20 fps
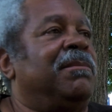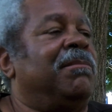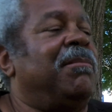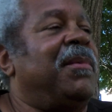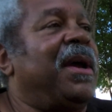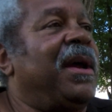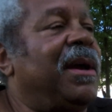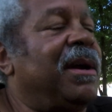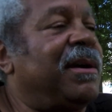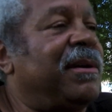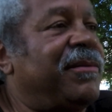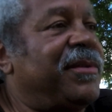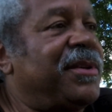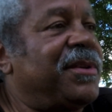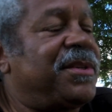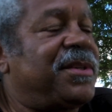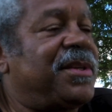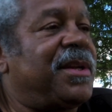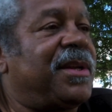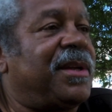mayor of
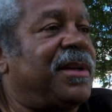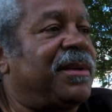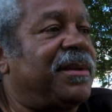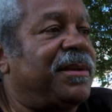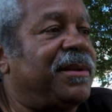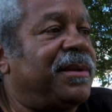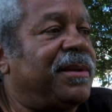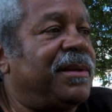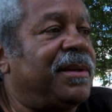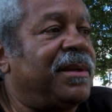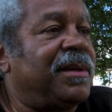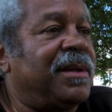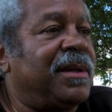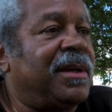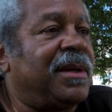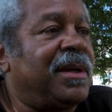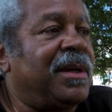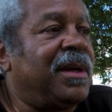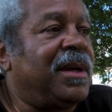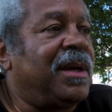the city,
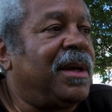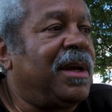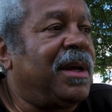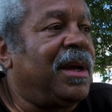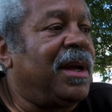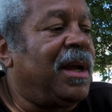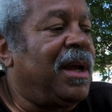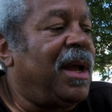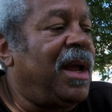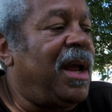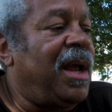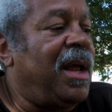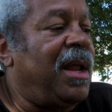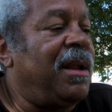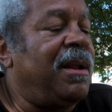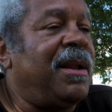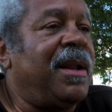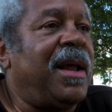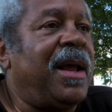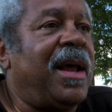
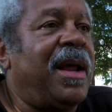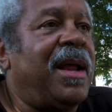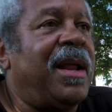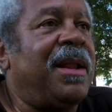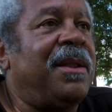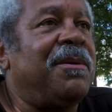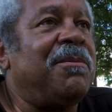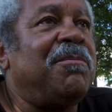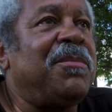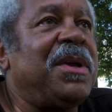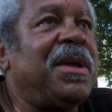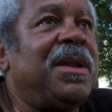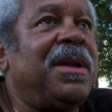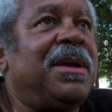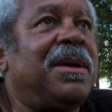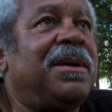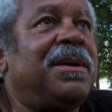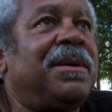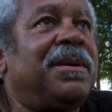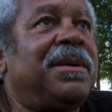and the
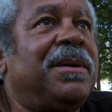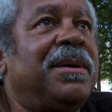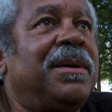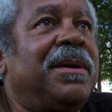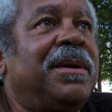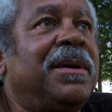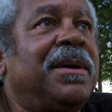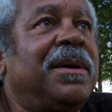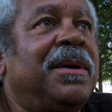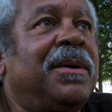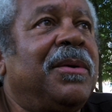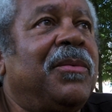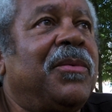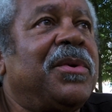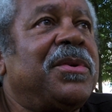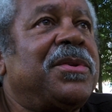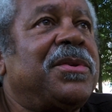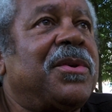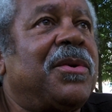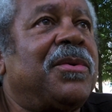media
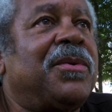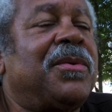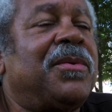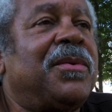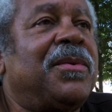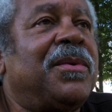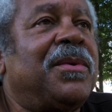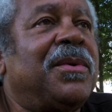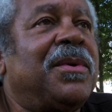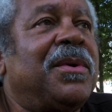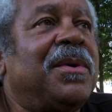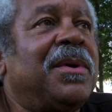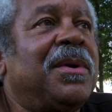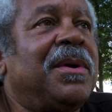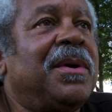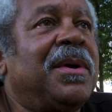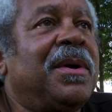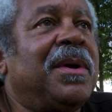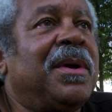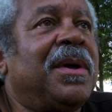was so
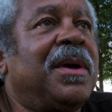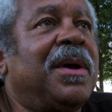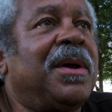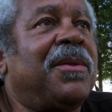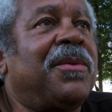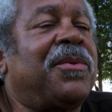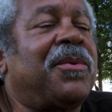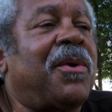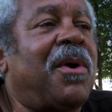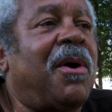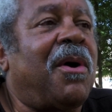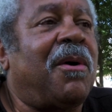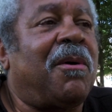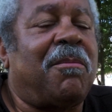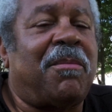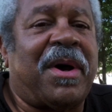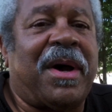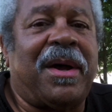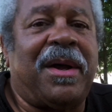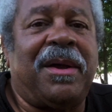
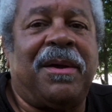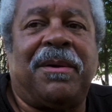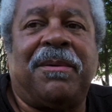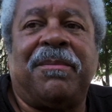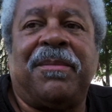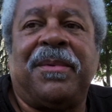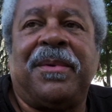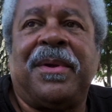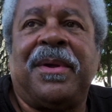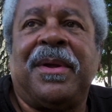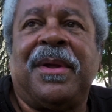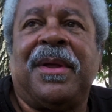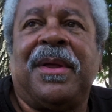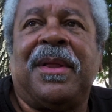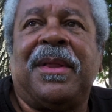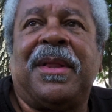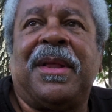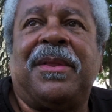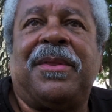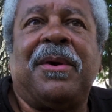enthralled by him
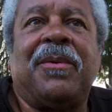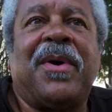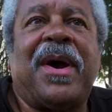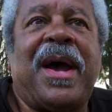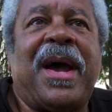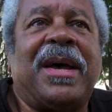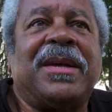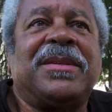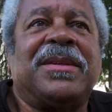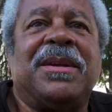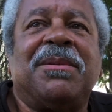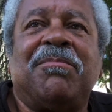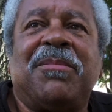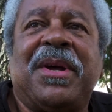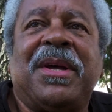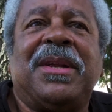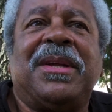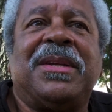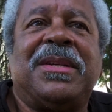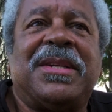that they were asking
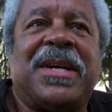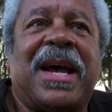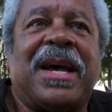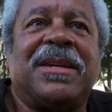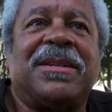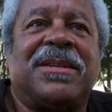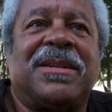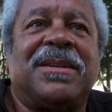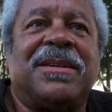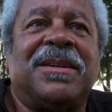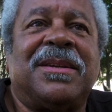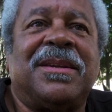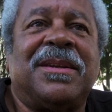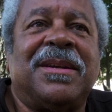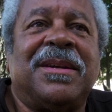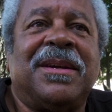Maynard Jackson